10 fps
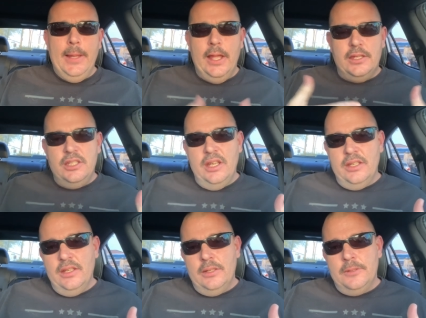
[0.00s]
I
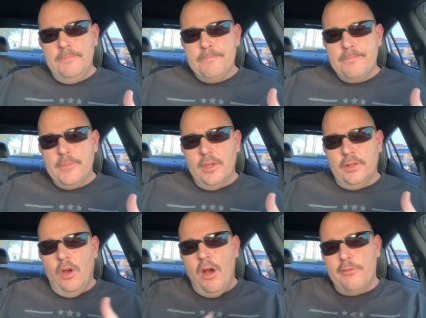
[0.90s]
extended
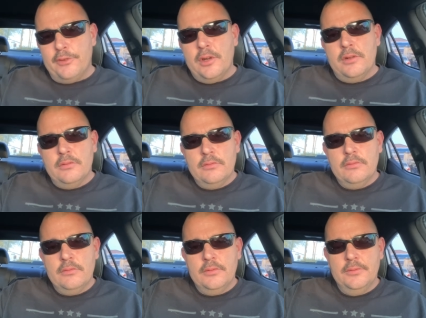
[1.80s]
an offer
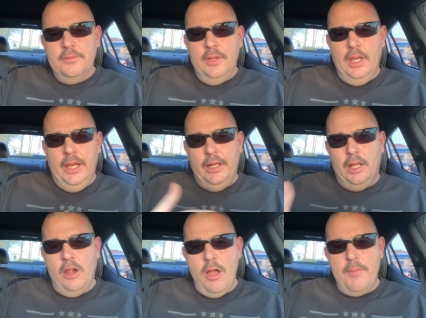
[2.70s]
and a
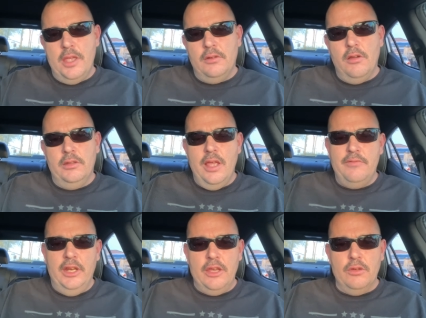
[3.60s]
comment on that
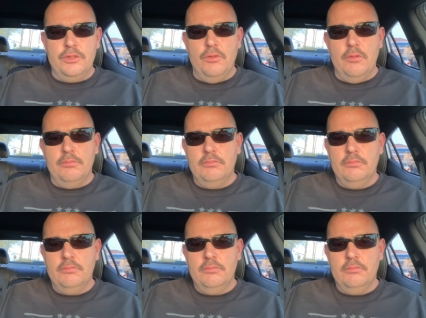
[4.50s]
video to him.